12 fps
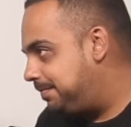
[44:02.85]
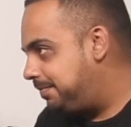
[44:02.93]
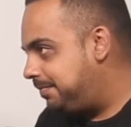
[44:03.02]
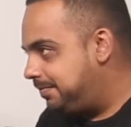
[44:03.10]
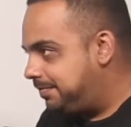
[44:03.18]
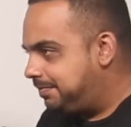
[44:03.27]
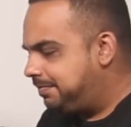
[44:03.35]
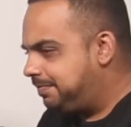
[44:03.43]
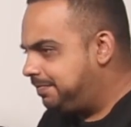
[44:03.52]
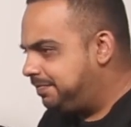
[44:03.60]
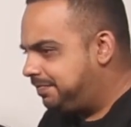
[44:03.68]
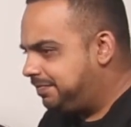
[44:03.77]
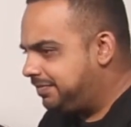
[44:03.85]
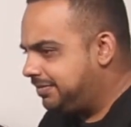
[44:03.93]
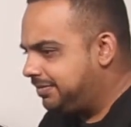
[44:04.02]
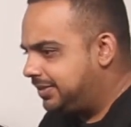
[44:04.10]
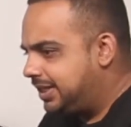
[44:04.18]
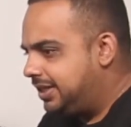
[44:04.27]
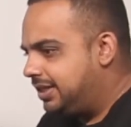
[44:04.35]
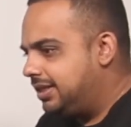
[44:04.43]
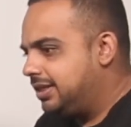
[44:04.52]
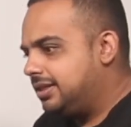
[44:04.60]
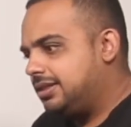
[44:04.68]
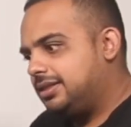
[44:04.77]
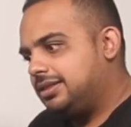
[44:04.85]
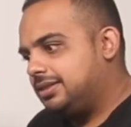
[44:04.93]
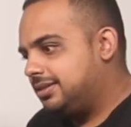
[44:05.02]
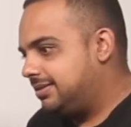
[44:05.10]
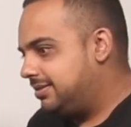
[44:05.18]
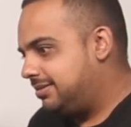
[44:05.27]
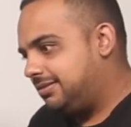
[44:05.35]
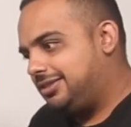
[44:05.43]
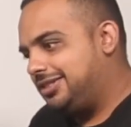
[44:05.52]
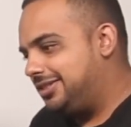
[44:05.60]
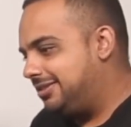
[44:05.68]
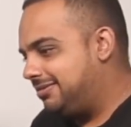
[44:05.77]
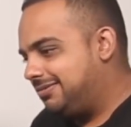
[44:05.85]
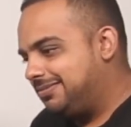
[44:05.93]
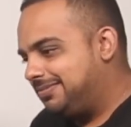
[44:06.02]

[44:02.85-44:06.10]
[no speech]